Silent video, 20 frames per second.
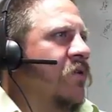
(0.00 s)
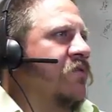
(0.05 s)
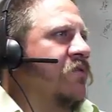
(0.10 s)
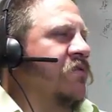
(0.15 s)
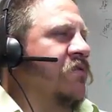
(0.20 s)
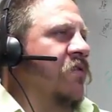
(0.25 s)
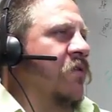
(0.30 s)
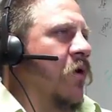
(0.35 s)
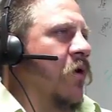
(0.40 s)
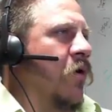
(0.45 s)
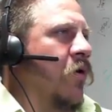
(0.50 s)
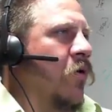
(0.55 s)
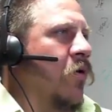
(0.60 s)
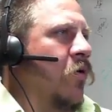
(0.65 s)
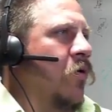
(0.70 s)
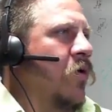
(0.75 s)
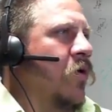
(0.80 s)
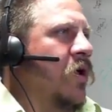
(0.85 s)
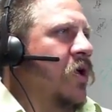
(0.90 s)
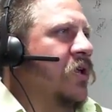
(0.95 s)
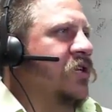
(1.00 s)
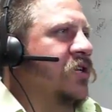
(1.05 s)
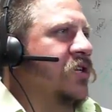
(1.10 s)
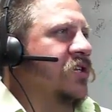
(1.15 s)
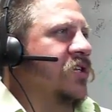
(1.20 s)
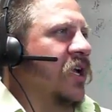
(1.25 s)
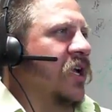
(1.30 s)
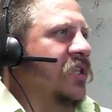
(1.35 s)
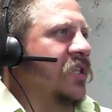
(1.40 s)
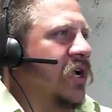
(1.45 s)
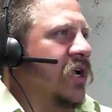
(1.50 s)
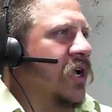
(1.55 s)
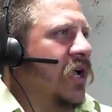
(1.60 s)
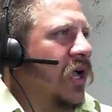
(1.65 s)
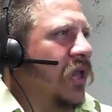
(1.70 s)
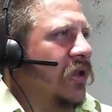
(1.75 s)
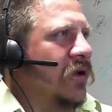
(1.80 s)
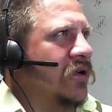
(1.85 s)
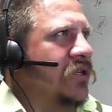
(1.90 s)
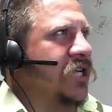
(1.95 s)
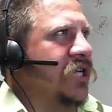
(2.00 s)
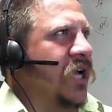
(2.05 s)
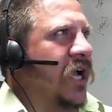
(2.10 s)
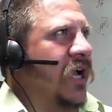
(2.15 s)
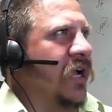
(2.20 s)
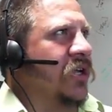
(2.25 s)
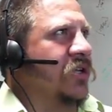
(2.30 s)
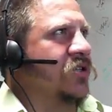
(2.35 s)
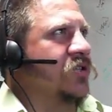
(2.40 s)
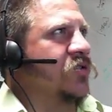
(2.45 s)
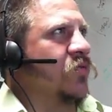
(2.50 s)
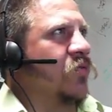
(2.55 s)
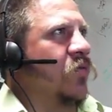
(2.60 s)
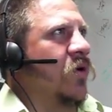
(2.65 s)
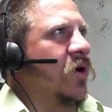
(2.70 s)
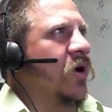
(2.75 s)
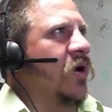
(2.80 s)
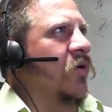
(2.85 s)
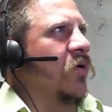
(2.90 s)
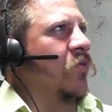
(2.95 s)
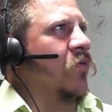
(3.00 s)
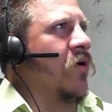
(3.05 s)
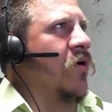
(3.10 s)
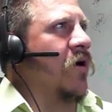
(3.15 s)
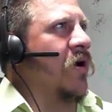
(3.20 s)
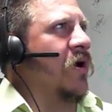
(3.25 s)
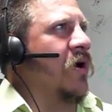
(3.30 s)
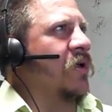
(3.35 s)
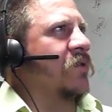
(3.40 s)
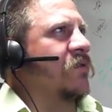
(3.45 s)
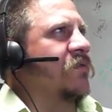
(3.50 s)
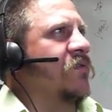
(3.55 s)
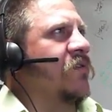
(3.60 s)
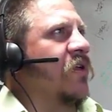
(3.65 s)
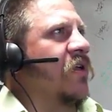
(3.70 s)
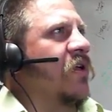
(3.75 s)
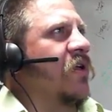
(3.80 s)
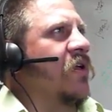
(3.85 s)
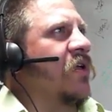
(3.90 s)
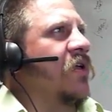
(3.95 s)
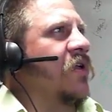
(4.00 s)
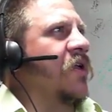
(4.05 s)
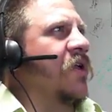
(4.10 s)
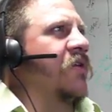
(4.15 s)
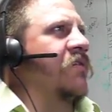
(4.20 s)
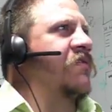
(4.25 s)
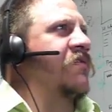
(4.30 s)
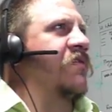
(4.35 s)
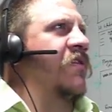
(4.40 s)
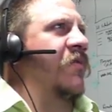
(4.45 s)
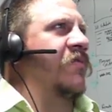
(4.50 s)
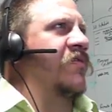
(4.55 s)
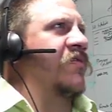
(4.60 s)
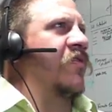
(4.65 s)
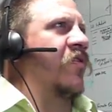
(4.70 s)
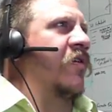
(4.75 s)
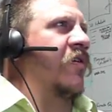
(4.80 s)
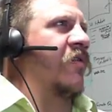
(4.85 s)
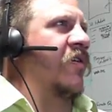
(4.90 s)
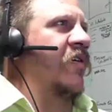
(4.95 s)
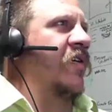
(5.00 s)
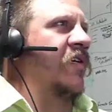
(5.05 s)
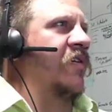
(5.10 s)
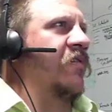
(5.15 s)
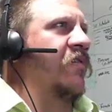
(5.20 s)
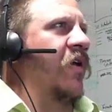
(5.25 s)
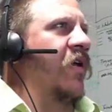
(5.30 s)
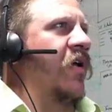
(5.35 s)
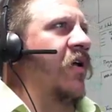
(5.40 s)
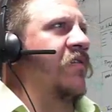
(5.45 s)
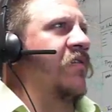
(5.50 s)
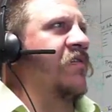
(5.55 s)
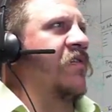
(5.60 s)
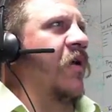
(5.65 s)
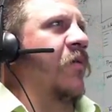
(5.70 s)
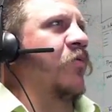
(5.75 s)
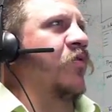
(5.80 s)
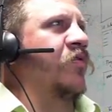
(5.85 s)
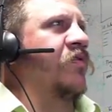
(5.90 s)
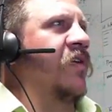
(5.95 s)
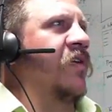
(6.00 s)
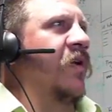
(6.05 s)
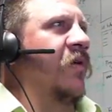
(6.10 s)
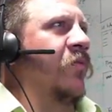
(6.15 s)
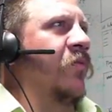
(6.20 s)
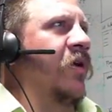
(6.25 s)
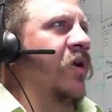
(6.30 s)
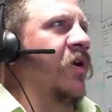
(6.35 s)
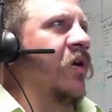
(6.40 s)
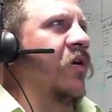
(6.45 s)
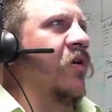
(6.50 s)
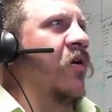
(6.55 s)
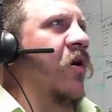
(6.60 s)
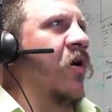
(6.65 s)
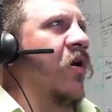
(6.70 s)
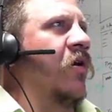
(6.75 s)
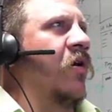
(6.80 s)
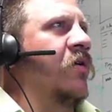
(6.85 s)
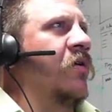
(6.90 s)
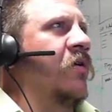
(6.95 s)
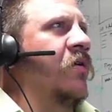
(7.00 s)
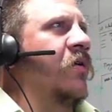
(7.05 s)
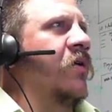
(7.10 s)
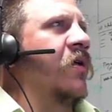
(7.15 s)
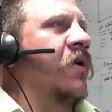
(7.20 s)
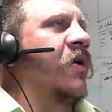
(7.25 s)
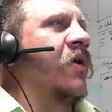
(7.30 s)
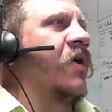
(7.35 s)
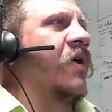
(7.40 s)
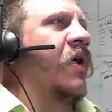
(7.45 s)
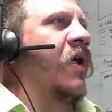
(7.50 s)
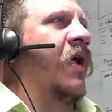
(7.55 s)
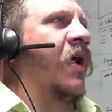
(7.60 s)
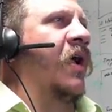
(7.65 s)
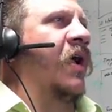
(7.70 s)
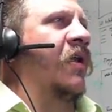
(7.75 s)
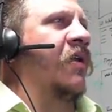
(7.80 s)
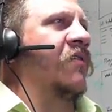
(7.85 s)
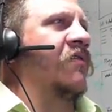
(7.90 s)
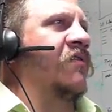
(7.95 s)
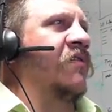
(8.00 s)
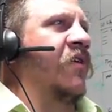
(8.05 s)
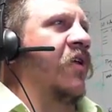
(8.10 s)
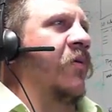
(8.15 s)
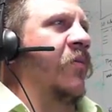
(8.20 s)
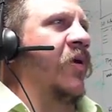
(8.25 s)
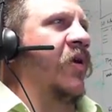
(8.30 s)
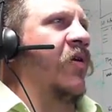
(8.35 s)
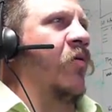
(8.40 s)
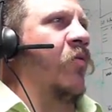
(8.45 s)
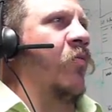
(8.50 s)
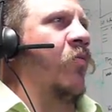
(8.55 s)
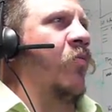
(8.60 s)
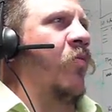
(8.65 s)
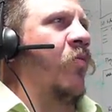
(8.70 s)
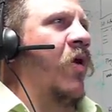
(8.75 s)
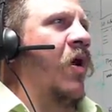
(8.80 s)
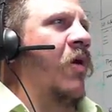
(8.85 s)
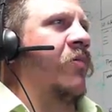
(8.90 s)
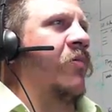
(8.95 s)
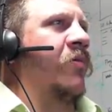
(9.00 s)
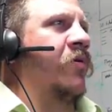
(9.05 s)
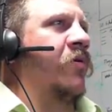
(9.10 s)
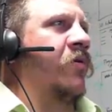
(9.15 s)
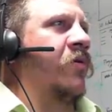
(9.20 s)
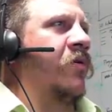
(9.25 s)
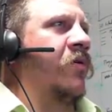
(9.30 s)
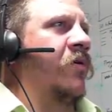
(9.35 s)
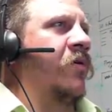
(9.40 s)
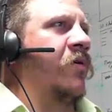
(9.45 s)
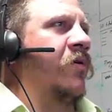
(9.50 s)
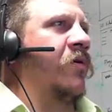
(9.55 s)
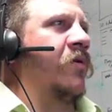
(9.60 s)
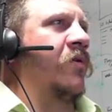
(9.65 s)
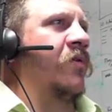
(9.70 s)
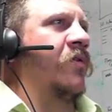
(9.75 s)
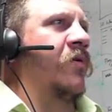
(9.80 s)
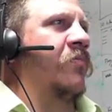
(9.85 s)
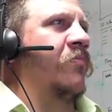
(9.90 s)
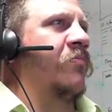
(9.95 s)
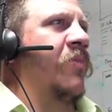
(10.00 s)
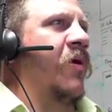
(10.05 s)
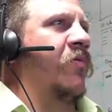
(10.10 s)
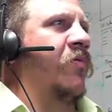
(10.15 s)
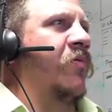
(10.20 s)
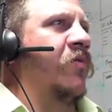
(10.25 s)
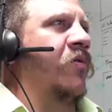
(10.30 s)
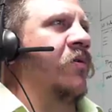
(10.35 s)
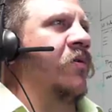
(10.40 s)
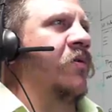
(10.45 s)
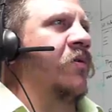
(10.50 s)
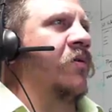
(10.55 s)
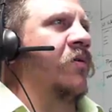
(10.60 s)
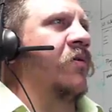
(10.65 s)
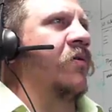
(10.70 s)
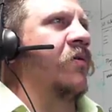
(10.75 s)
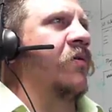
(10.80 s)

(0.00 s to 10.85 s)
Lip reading: So just like the color change, we're going to want some sort of a subroutine we could call, and this is going to be called Wobble the bubble.